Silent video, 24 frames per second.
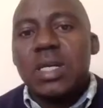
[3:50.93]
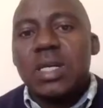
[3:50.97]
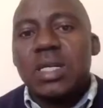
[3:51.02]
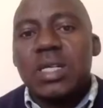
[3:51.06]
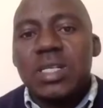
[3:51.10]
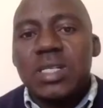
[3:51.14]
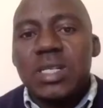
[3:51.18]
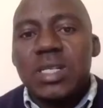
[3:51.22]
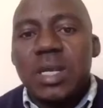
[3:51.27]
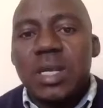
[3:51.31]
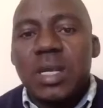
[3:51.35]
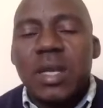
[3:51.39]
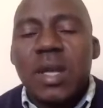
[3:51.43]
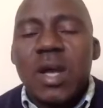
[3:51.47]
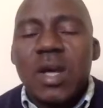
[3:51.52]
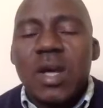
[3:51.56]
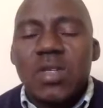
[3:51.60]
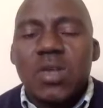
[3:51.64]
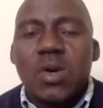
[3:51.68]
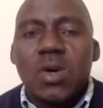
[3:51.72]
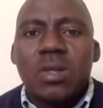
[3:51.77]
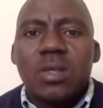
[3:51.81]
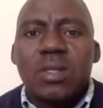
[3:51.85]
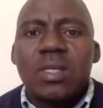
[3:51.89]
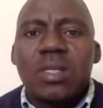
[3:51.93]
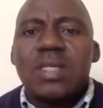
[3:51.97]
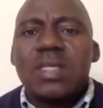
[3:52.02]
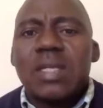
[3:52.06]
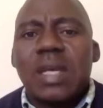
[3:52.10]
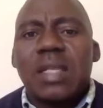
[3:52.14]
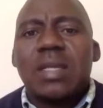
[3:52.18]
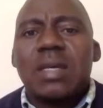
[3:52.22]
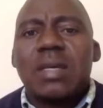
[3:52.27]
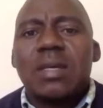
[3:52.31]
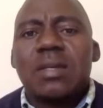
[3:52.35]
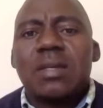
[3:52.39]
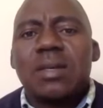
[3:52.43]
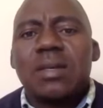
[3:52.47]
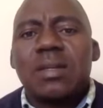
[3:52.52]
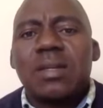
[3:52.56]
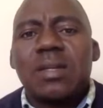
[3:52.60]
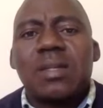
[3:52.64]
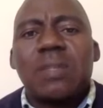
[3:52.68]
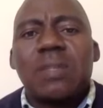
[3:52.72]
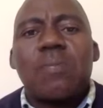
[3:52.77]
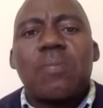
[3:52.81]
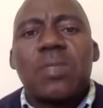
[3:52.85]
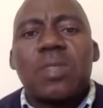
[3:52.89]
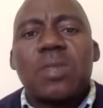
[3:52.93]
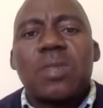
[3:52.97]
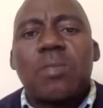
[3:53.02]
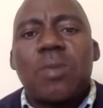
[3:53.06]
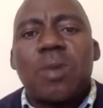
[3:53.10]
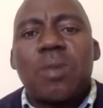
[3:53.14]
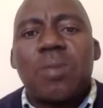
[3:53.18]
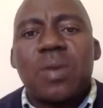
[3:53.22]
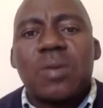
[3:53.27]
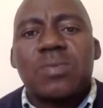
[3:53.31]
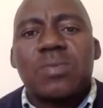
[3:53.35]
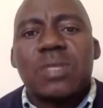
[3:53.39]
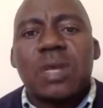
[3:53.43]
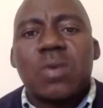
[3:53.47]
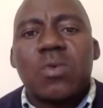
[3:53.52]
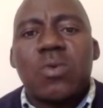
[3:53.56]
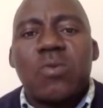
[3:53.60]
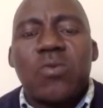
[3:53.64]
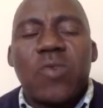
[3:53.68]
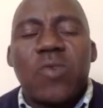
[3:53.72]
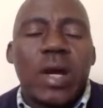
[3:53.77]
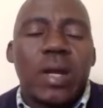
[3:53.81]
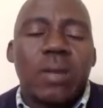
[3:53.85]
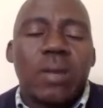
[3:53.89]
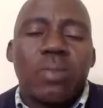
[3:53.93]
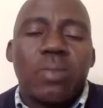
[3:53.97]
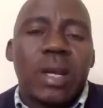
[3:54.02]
technician. So these are the problems that we find.